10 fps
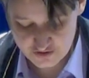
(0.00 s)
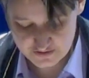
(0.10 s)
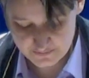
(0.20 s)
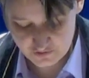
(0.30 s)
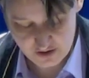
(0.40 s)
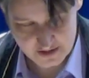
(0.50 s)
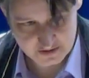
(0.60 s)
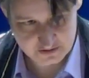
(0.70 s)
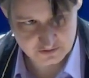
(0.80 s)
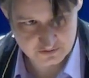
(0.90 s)
them
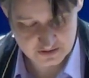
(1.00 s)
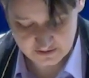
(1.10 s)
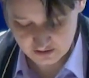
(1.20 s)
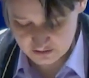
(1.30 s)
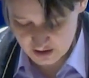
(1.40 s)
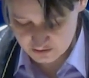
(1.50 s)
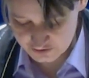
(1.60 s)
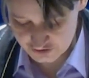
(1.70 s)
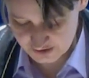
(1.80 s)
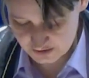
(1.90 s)
gratitude and
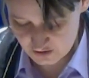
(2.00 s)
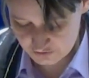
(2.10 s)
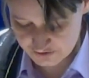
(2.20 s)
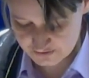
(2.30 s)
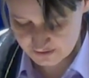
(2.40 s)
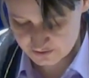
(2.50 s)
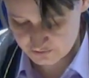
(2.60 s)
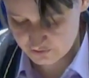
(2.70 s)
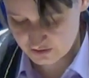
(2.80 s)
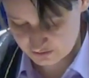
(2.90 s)
acknowledging all that they do,
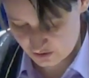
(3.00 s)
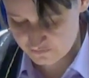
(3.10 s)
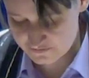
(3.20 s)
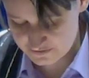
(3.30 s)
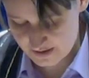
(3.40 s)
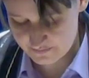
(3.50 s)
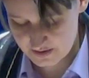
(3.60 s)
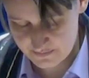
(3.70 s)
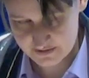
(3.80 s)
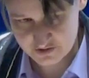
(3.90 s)
you can offer them
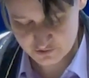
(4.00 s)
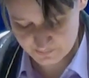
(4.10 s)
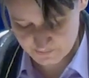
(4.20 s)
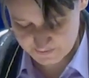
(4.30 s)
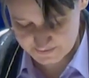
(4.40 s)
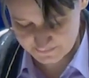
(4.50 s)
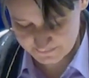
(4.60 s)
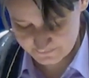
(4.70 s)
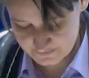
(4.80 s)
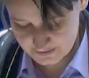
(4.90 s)
immense support.
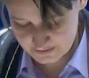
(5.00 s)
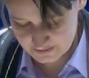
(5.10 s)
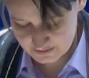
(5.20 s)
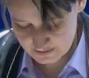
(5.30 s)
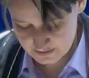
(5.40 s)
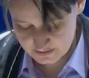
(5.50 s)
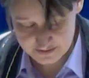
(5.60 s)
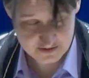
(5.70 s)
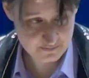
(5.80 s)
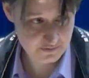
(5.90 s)

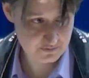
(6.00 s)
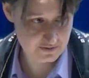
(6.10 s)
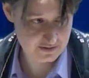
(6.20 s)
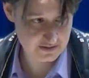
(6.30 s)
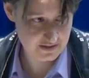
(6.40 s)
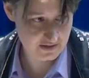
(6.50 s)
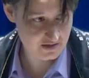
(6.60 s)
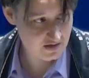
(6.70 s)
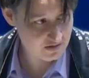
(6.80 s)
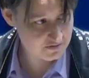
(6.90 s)
It's simple, really, a
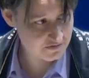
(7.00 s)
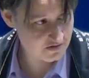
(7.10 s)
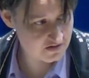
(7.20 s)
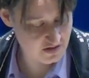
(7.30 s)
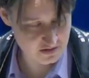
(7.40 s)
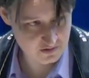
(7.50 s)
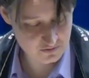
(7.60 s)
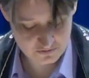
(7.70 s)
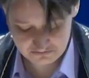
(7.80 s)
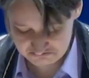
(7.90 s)
heartfelt thank
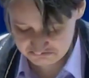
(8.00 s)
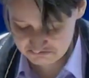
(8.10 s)
you,